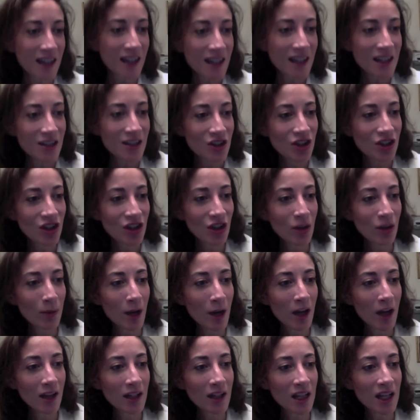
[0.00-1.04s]

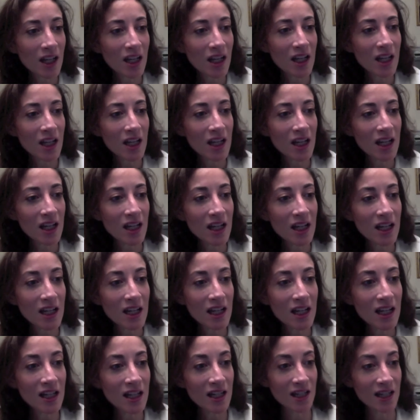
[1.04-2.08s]
Cheerman
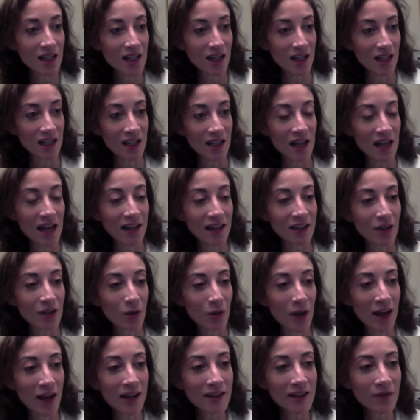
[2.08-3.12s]
Key
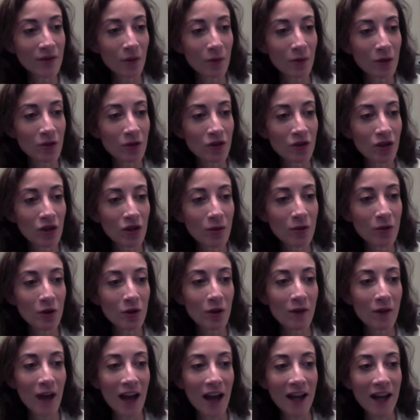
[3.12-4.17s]
XOX from YouTube, do you
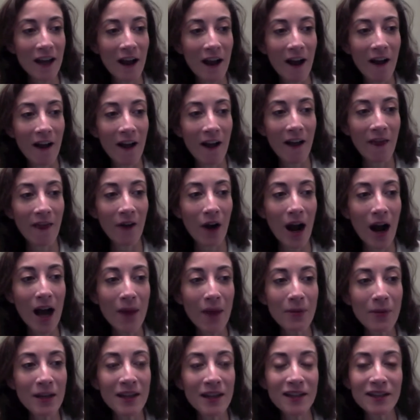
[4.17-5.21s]
have any other
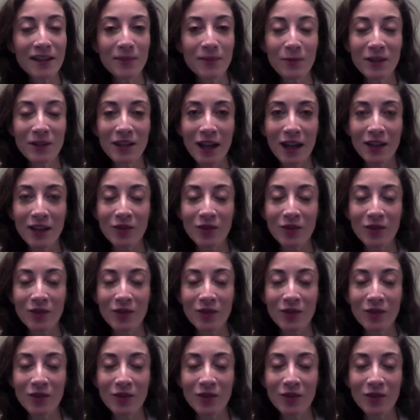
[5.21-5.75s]
hobbies besides